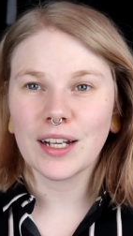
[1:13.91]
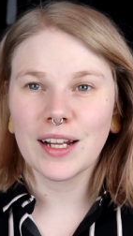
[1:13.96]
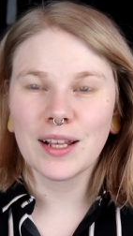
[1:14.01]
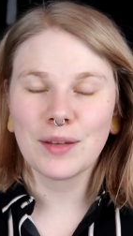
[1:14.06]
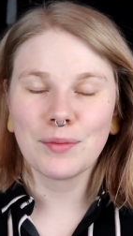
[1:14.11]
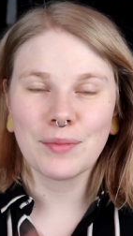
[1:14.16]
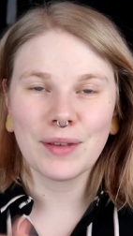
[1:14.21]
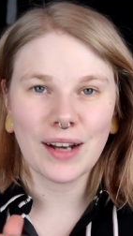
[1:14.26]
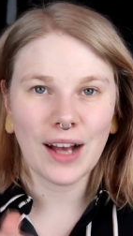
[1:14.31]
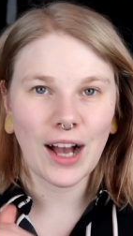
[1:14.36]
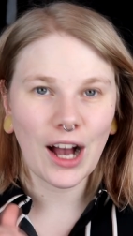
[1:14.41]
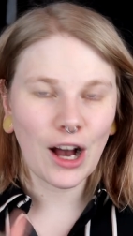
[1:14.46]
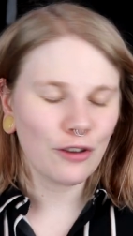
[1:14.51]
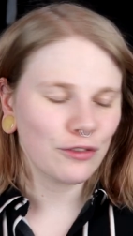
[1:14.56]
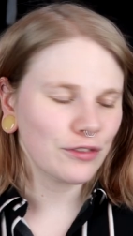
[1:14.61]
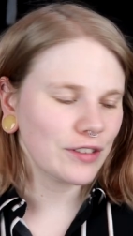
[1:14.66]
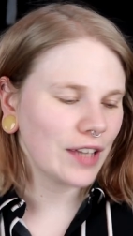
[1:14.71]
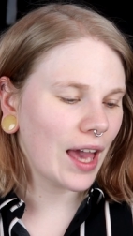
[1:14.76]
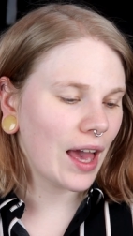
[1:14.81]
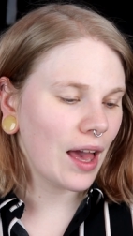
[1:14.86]
little bit
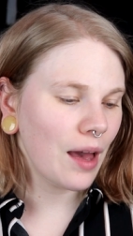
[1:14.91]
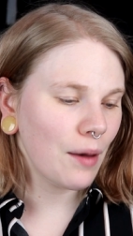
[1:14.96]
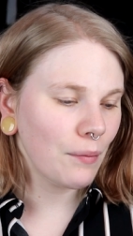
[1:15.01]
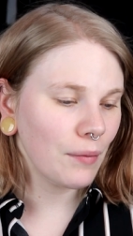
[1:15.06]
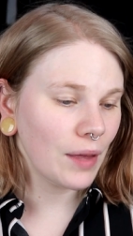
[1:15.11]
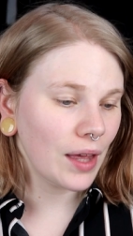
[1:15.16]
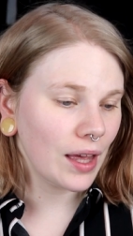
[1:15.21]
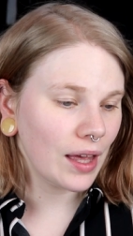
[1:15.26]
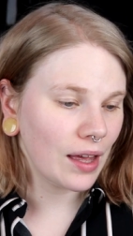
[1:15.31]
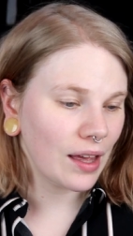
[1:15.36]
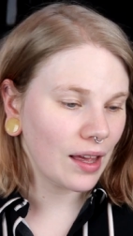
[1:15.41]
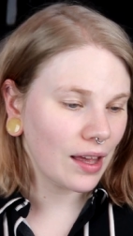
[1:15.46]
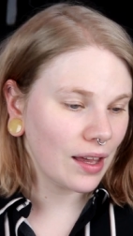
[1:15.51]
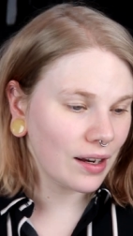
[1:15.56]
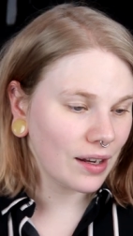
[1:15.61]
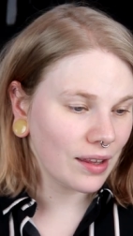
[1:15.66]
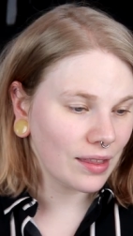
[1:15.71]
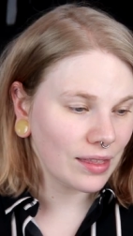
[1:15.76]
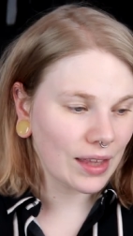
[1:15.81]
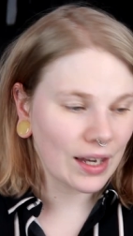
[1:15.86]
off cam
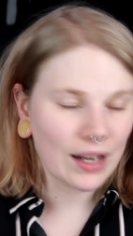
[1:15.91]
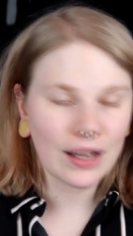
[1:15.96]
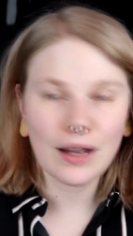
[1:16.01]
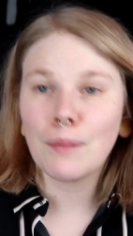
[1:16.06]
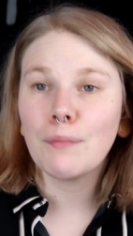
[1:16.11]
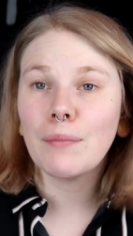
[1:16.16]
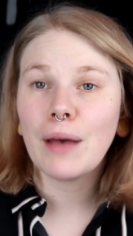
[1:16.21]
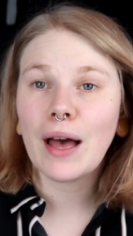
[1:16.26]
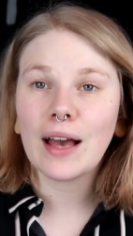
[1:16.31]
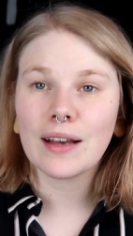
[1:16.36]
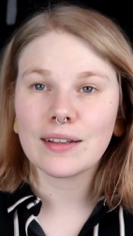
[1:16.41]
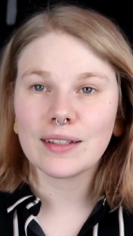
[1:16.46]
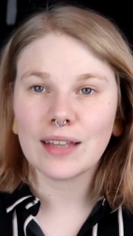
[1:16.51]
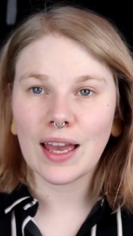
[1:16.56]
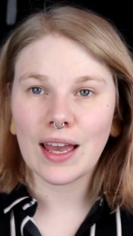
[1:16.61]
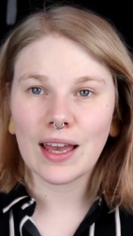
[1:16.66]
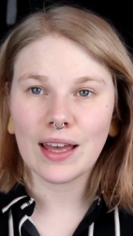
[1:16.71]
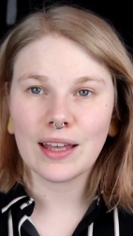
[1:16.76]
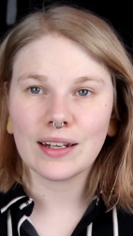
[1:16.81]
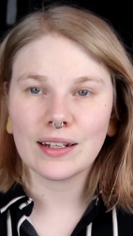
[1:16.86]
and then I come back
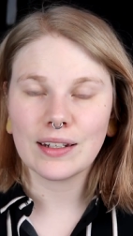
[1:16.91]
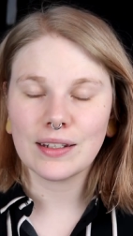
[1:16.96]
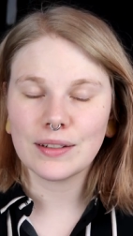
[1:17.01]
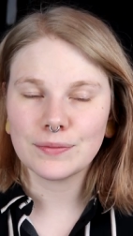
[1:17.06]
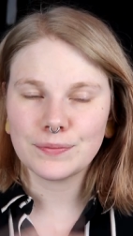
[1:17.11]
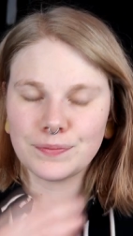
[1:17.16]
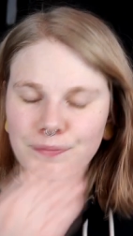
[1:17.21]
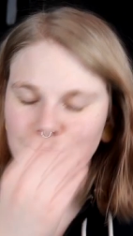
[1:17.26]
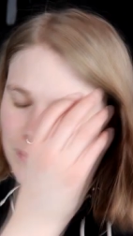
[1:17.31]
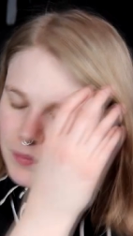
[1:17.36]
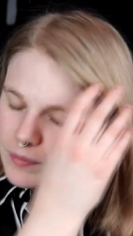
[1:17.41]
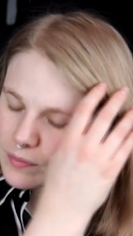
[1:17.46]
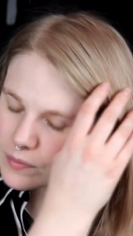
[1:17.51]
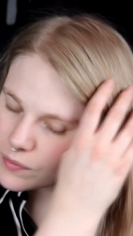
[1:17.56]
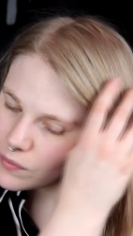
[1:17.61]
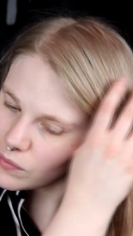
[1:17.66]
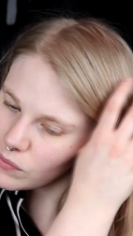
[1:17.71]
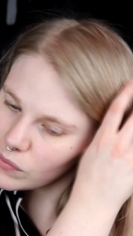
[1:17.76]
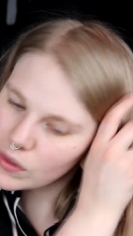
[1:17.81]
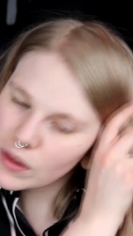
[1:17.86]
and
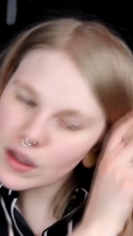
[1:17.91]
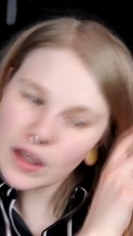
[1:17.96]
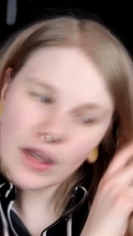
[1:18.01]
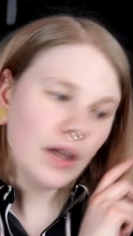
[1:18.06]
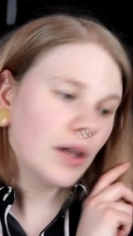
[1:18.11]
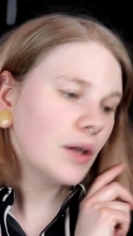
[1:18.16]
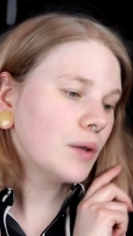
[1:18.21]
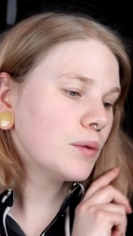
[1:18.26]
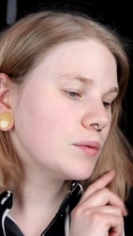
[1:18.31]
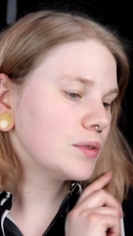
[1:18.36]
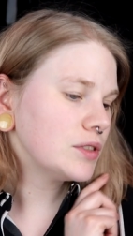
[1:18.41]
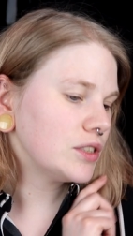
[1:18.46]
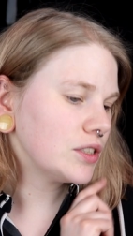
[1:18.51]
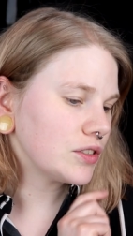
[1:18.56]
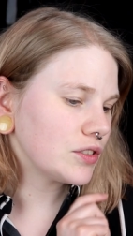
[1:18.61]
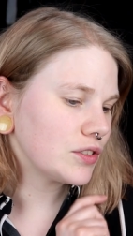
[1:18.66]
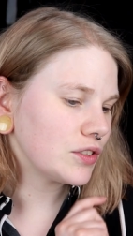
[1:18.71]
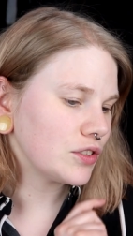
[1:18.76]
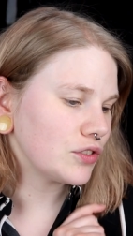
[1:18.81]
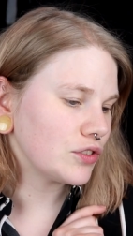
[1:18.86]
we
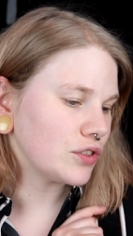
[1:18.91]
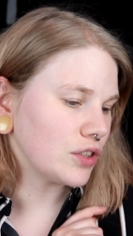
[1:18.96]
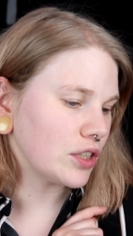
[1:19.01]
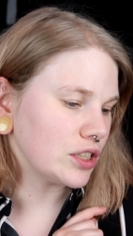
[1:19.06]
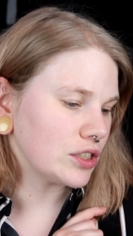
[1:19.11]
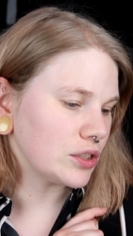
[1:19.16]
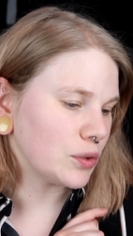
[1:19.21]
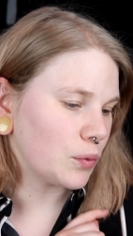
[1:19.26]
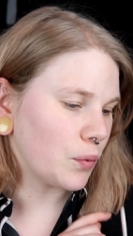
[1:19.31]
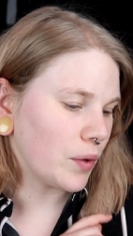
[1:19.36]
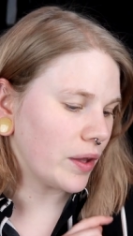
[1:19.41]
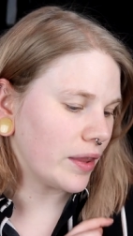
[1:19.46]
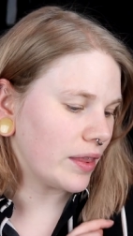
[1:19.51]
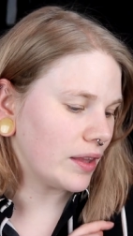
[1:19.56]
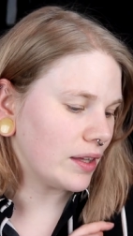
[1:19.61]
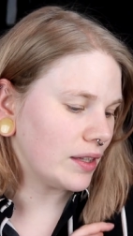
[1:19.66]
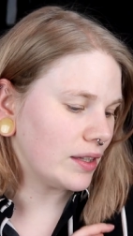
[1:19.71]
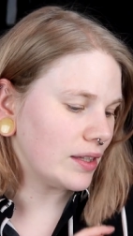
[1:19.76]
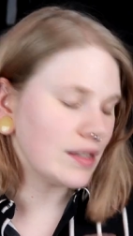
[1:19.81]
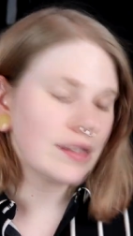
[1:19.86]
just start
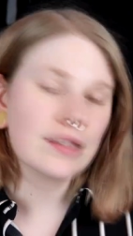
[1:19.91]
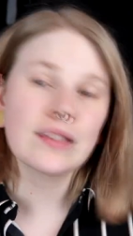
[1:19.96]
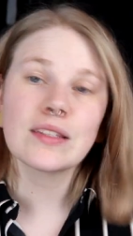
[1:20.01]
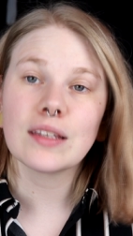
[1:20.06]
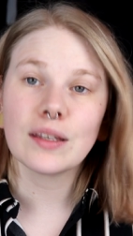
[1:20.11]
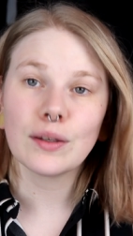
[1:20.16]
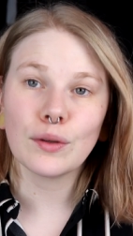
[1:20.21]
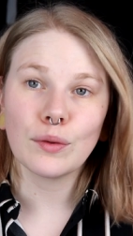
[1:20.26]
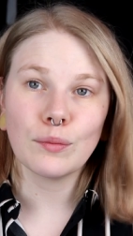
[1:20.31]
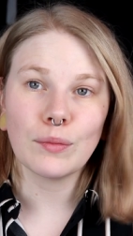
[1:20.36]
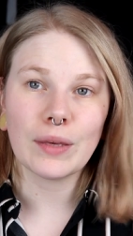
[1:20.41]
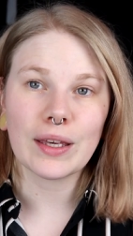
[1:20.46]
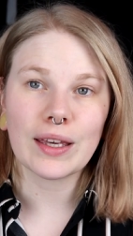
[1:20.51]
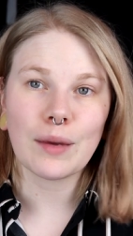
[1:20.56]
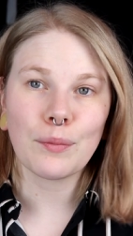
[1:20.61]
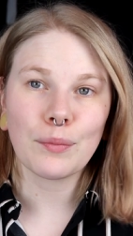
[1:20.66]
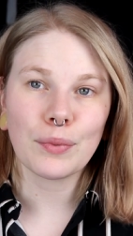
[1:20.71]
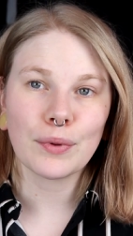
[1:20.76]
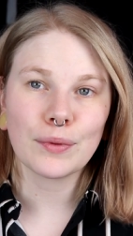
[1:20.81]
with this makeup.